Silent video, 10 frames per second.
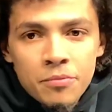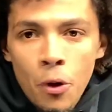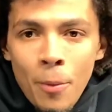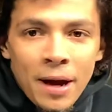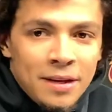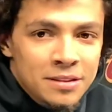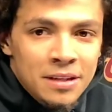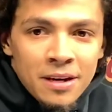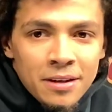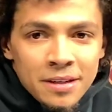throw my hands in
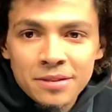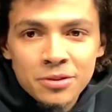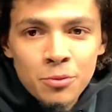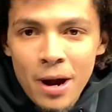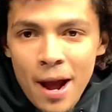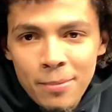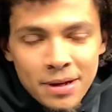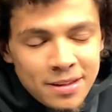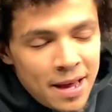the air, get super happy at